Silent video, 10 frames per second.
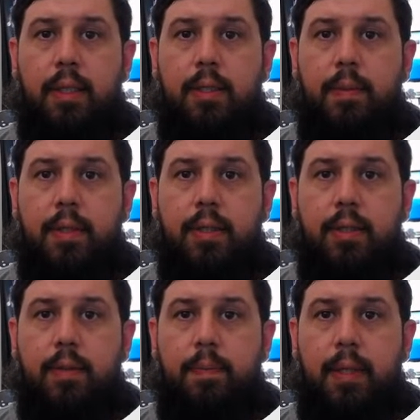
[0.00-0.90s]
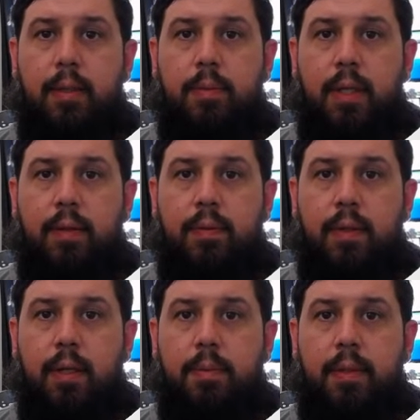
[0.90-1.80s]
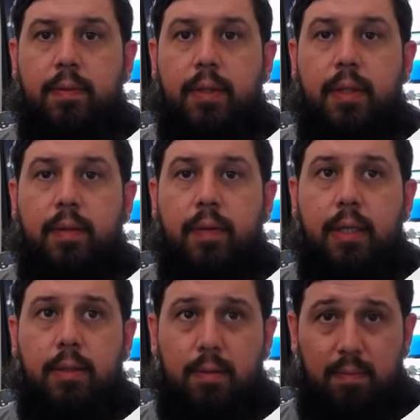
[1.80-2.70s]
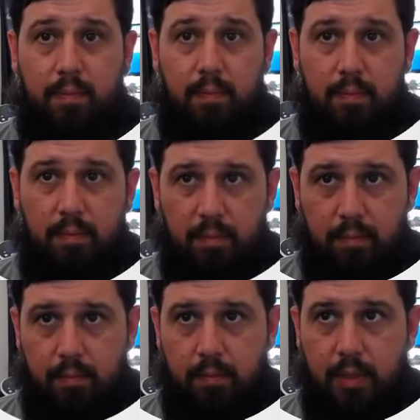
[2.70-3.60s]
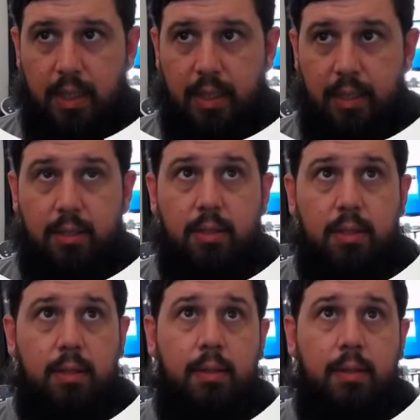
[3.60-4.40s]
specialist bedrooms offer carpeting for your convenience. Nice.